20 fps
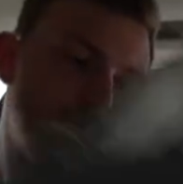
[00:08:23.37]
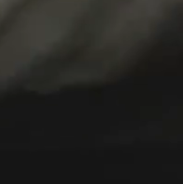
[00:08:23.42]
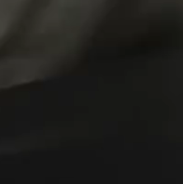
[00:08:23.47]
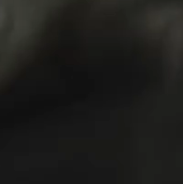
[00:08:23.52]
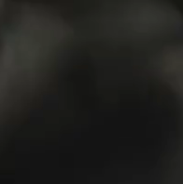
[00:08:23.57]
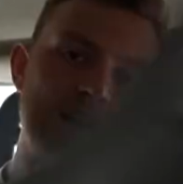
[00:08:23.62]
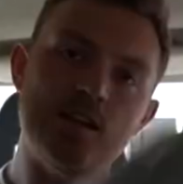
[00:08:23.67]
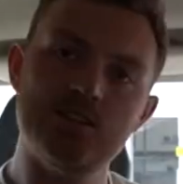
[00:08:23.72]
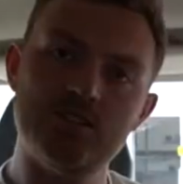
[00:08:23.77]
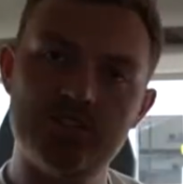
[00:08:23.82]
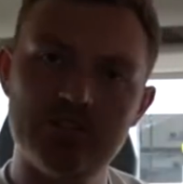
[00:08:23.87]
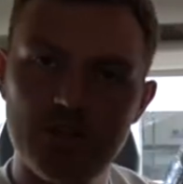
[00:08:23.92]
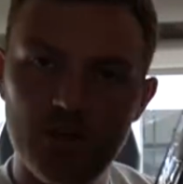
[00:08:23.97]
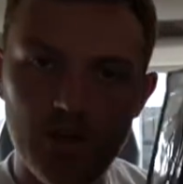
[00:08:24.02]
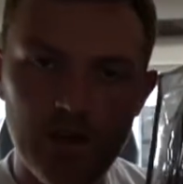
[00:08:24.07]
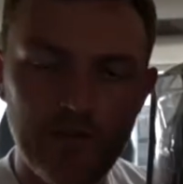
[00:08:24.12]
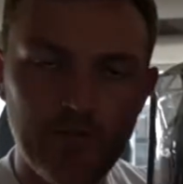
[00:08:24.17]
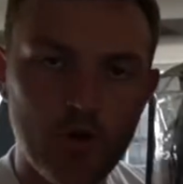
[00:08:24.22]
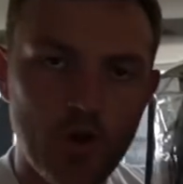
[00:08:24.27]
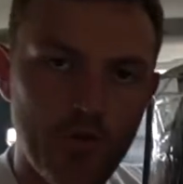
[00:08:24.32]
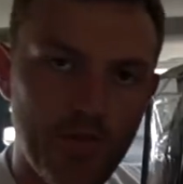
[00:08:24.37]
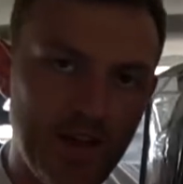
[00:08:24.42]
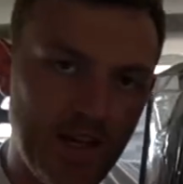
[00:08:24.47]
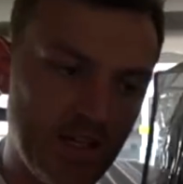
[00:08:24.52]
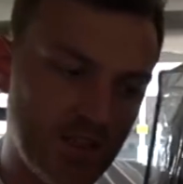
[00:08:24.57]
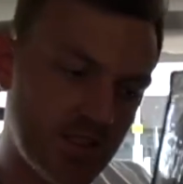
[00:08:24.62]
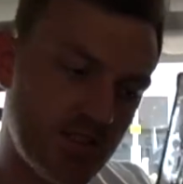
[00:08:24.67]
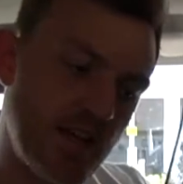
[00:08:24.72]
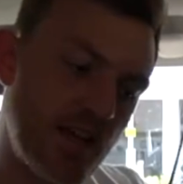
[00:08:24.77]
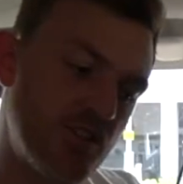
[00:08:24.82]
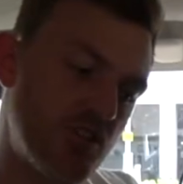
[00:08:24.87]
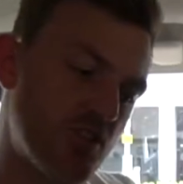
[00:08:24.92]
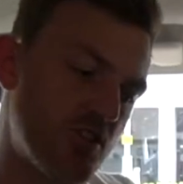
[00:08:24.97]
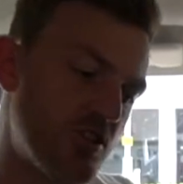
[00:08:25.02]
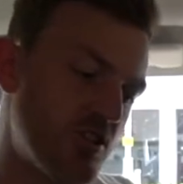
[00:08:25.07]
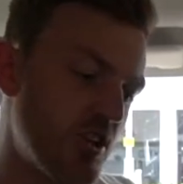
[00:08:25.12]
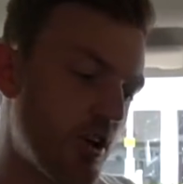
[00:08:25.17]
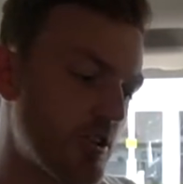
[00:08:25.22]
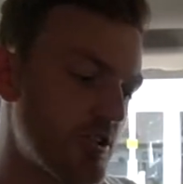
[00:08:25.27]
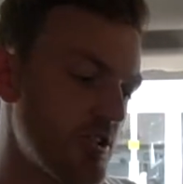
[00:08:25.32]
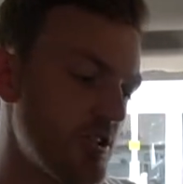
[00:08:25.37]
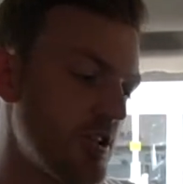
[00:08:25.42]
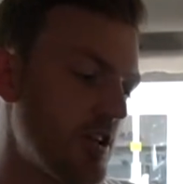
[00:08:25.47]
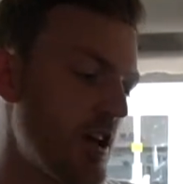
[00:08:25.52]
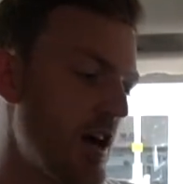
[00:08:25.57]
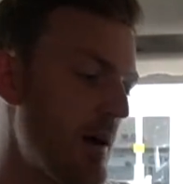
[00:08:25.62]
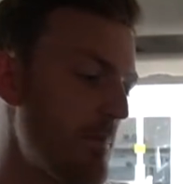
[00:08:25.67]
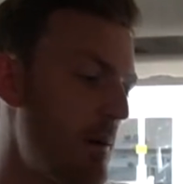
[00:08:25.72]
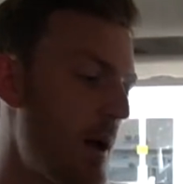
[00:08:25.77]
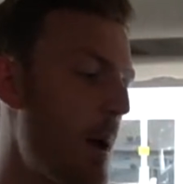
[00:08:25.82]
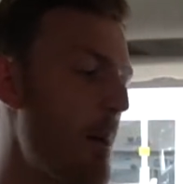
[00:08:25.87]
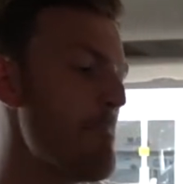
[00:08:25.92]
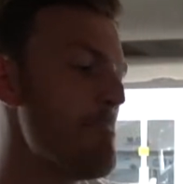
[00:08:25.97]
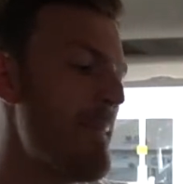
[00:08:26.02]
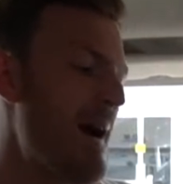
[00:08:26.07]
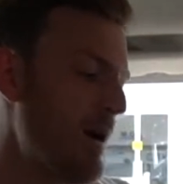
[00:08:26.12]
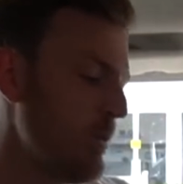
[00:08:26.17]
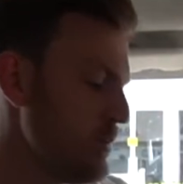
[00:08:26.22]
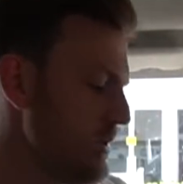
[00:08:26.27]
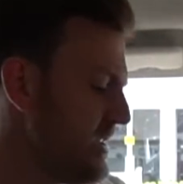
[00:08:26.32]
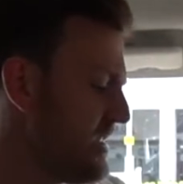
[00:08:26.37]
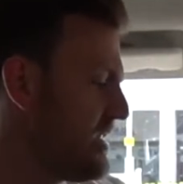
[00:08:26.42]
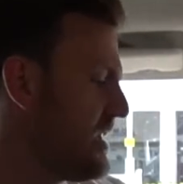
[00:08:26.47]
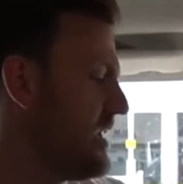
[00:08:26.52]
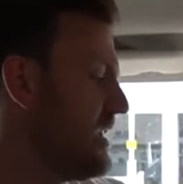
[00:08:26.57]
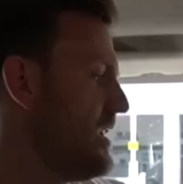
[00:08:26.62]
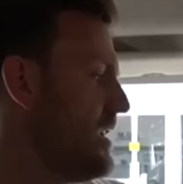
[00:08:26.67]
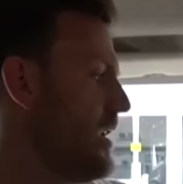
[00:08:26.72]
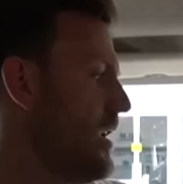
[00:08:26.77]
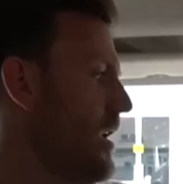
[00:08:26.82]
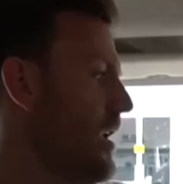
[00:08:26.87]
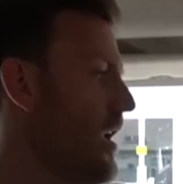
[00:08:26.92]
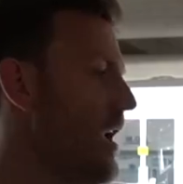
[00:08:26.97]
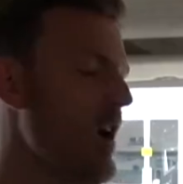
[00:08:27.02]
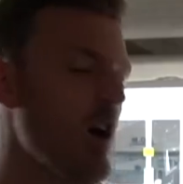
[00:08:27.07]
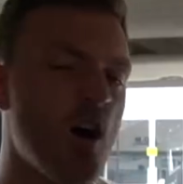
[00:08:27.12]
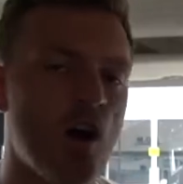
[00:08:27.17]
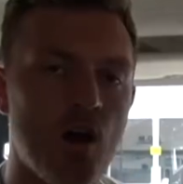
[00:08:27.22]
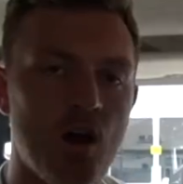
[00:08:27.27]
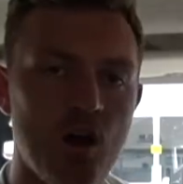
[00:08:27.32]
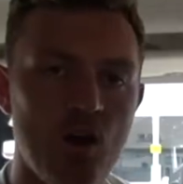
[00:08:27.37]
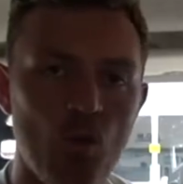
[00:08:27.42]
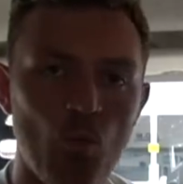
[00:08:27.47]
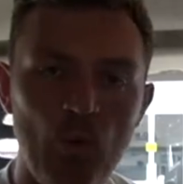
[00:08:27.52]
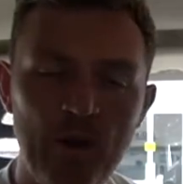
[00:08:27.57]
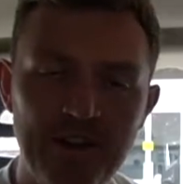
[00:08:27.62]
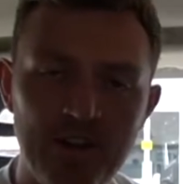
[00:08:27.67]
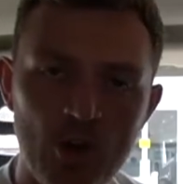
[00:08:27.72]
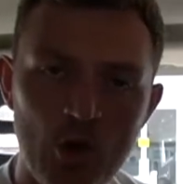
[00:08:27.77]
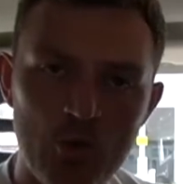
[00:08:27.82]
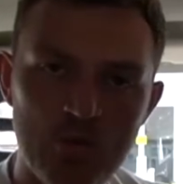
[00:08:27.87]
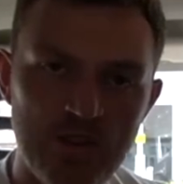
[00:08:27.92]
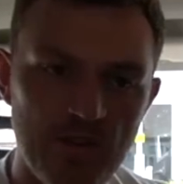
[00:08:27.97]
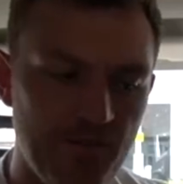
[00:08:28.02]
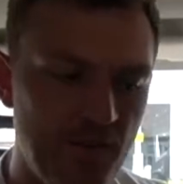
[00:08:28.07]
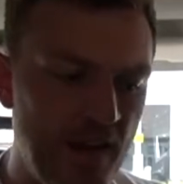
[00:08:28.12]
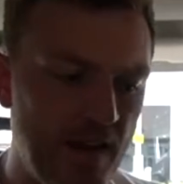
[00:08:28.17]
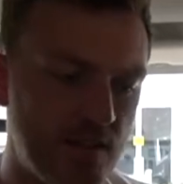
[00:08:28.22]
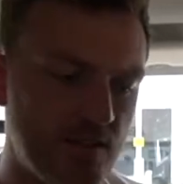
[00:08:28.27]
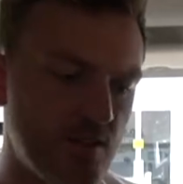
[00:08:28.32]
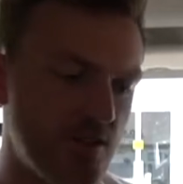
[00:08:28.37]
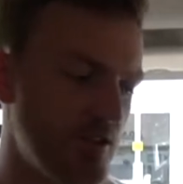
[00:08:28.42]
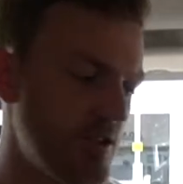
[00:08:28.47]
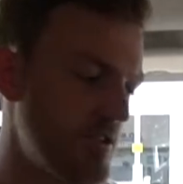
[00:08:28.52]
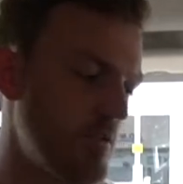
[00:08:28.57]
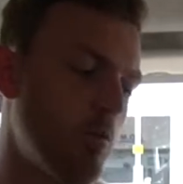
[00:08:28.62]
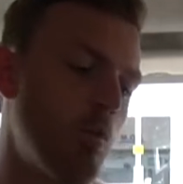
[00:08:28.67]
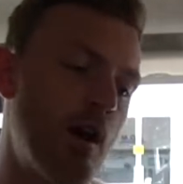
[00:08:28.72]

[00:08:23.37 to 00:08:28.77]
is I've got these. They're just suction cup mount window deflectors.